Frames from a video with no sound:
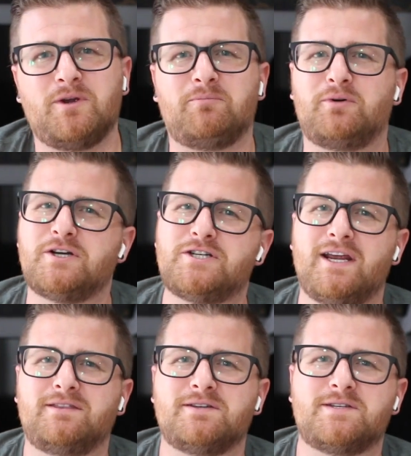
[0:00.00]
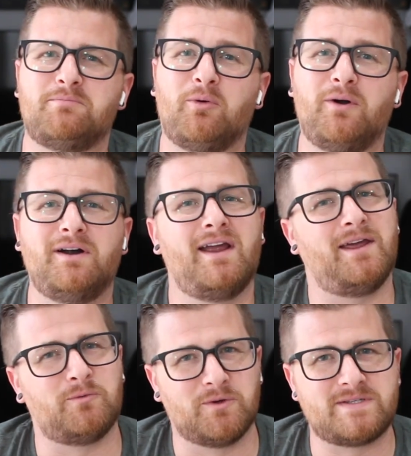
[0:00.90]
We appreciate the support,
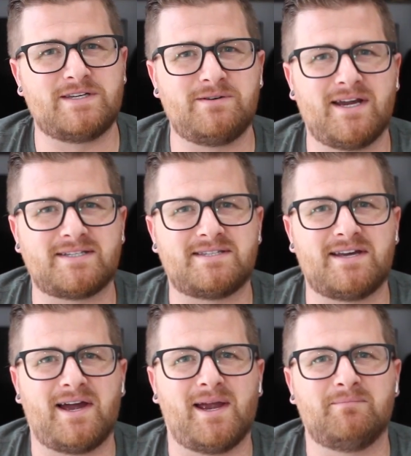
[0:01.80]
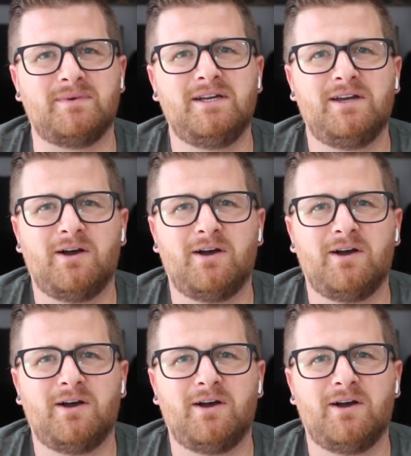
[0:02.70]
and we'll see you next time